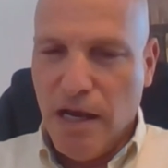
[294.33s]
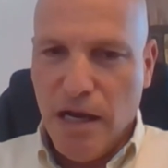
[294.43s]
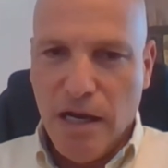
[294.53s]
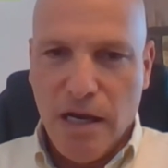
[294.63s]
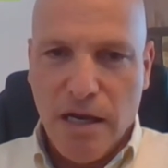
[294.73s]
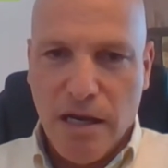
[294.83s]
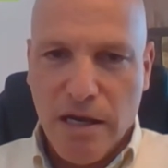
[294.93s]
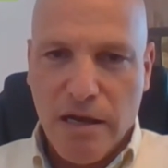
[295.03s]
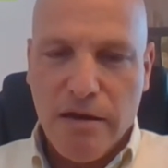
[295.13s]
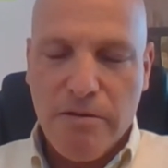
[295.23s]

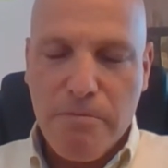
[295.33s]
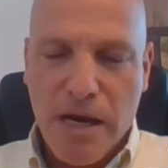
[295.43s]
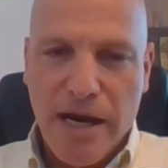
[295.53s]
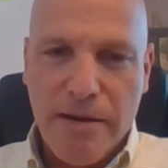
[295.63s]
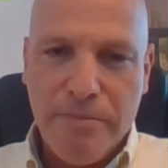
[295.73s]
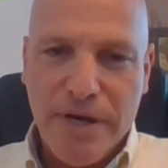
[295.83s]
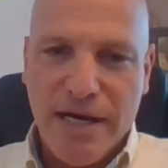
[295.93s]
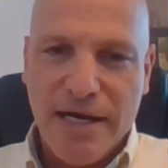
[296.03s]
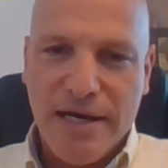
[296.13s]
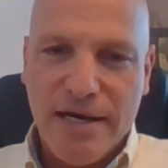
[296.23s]
Uh, I'm
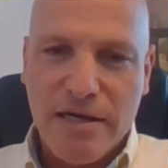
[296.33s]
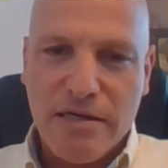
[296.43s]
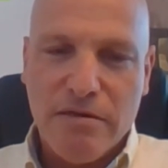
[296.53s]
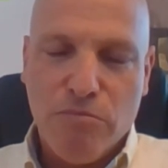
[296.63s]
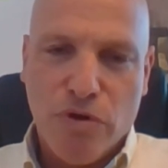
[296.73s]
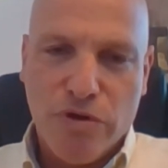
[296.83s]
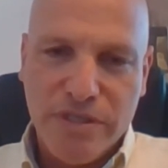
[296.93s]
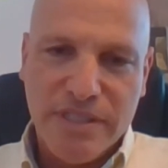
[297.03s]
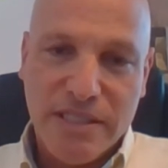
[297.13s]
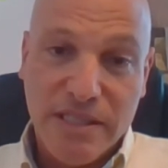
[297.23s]
uh, more
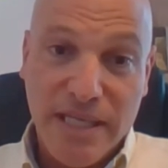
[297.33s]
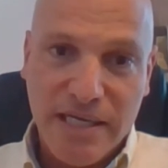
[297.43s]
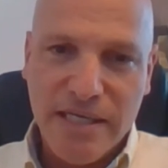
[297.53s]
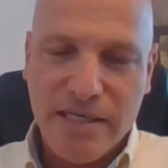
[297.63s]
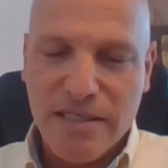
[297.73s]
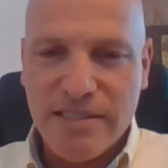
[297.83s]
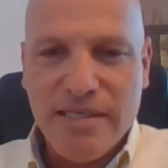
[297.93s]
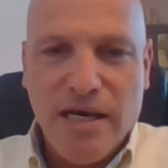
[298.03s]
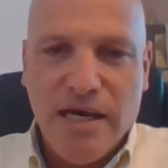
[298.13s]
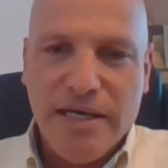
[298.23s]
on the technical
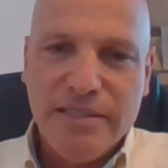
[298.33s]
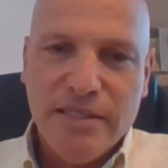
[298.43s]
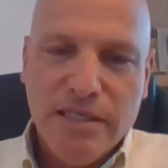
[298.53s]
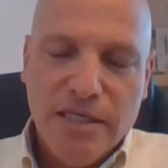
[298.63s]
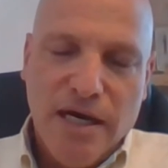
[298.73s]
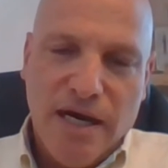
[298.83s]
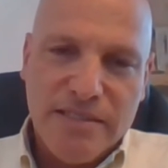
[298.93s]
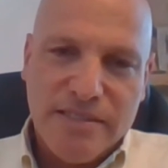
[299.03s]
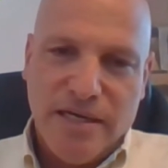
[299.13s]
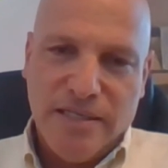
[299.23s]
side. I
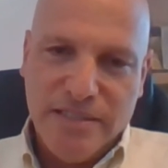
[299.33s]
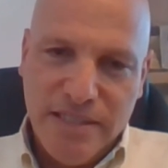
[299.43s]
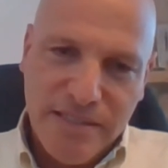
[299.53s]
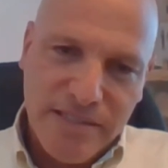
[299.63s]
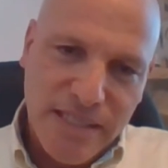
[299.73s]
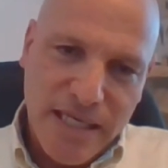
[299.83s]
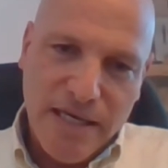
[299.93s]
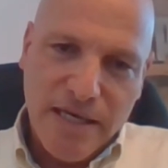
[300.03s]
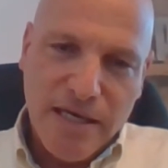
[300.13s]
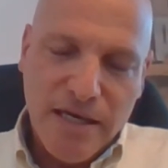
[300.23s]
started as
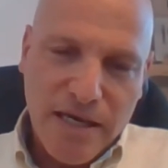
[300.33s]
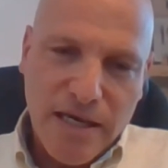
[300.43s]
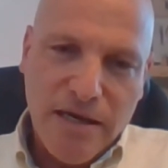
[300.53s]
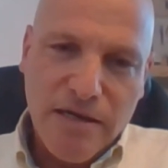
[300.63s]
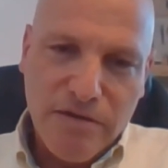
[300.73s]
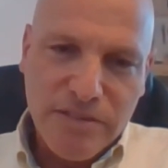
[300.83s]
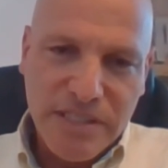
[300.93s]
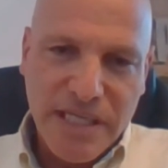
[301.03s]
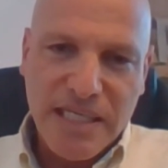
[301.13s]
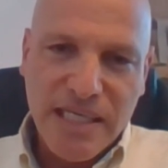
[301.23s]
uh, on
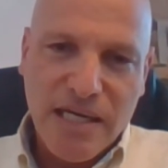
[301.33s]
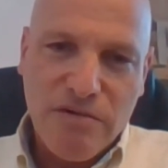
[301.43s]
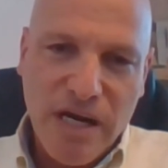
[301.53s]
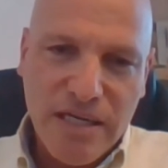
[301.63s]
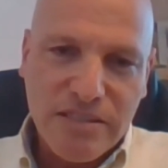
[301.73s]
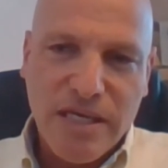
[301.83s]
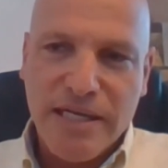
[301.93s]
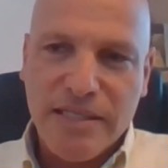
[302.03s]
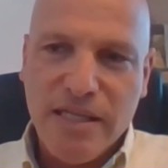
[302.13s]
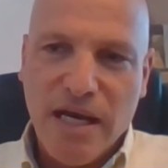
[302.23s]
the technical route,
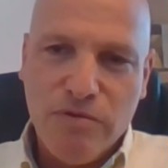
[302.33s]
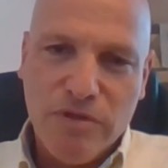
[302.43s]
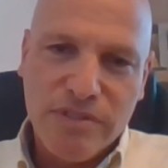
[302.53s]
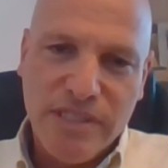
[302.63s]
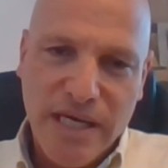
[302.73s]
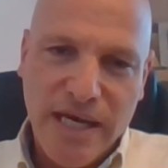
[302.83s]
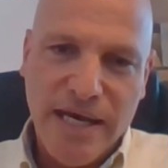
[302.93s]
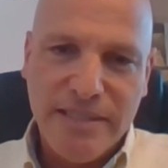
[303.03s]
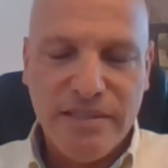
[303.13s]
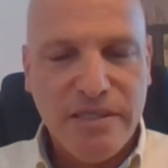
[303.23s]
and I was the
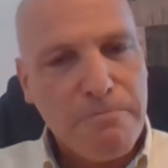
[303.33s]
head